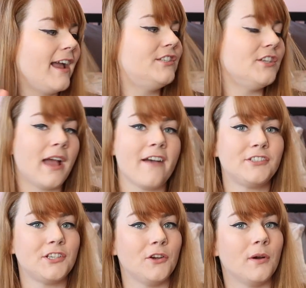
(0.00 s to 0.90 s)
I do have
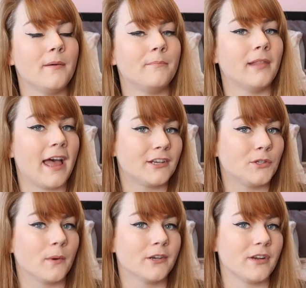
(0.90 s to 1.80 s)
two black
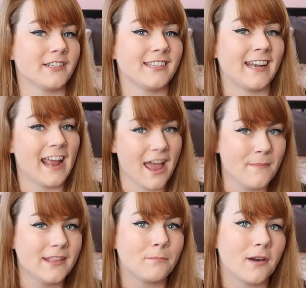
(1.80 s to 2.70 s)
Torrid dresses that I
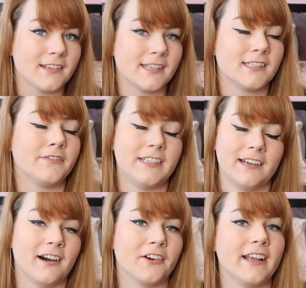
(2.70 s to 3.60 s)
am in the process of
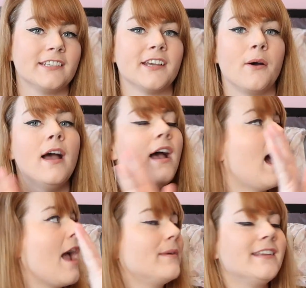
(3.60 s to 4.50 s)
decluttering, so
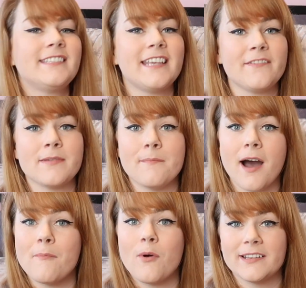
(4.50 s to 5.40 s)
I'm gonna see if my
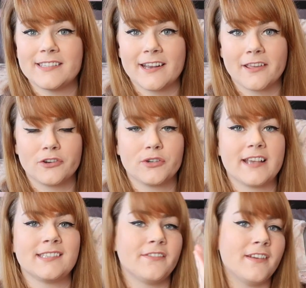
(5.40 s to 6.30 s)
mom wants that other
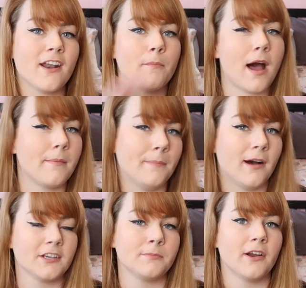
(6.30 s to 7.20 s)
dress, and if not, I'll probably
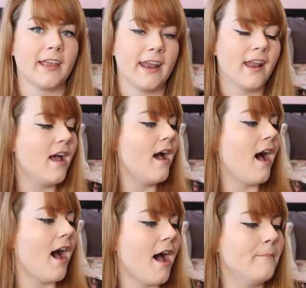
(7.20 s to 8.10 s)
Poshmark it
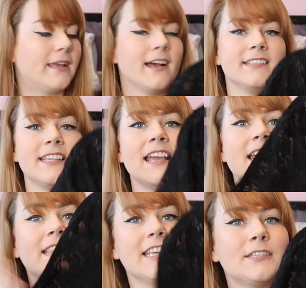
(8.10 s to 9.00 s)
because
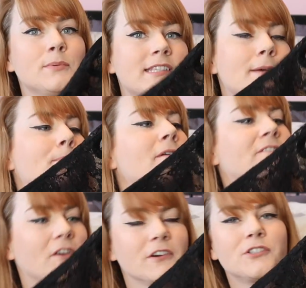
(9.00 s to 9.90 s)
this was the
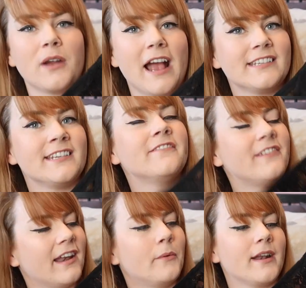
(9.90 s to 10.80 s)
preferred dress and it
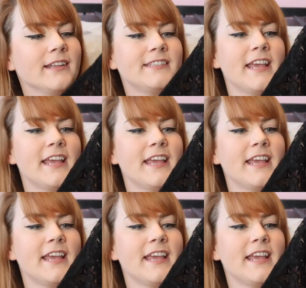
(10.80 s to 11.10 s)
finally went on